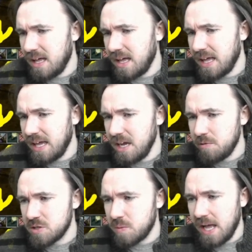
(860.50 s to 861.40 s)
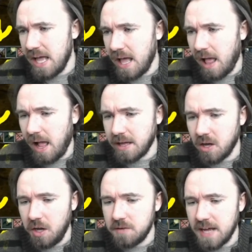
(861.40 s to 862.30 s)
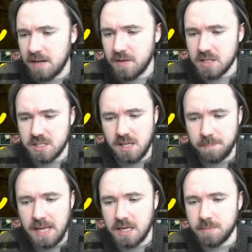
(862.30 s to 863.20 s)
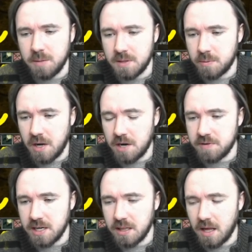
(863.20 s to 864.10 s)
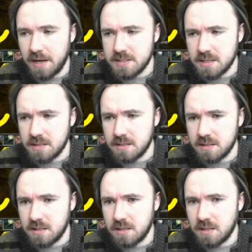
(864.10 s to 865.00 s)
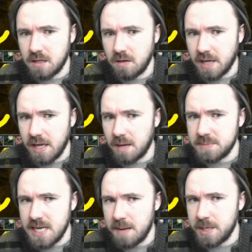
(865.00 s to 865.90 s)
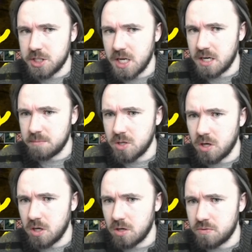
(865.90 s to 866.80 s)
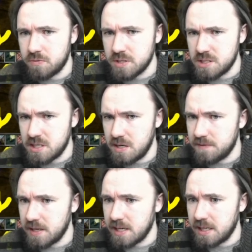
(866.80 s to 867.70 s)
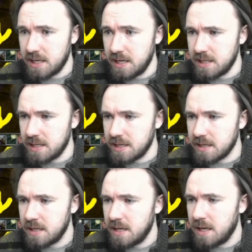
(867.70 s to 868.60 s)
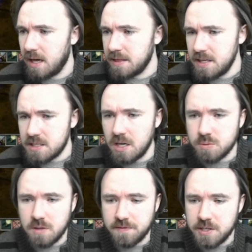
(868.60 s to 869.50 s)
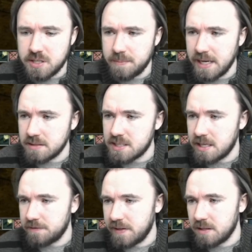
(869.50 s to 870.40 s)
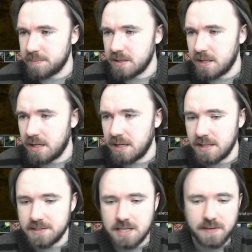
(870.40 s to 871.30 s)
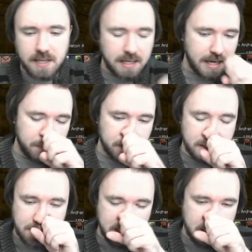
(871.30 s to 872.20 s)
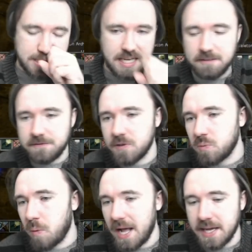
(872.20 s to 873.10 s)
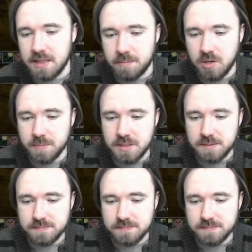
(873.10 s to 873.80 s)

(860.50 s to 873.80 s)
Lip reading: Here is where I kind of have a slight panic moment, where I realise, okay, I'm damaged and I'm not receiving any healing. These guys will eventually be able to self-heal, but their self-healing capabilities isn't at full whack at the moment.